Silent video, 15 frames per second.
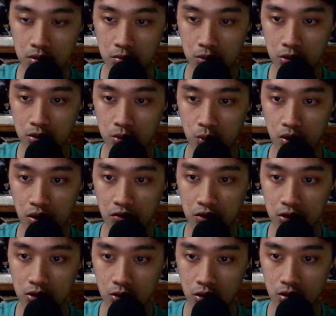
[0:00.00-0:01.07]
because we have
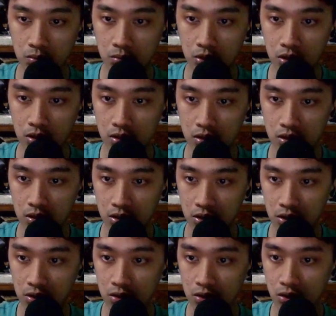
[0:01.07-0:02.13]
our salt brines
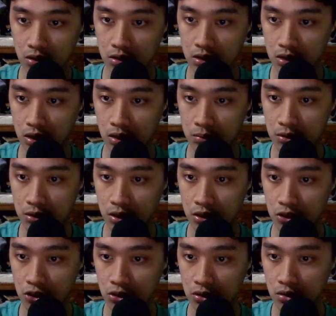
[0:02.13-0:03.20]
here on the top
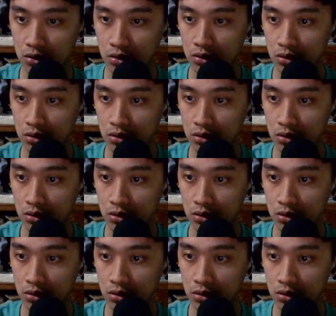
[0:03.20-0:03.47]
section,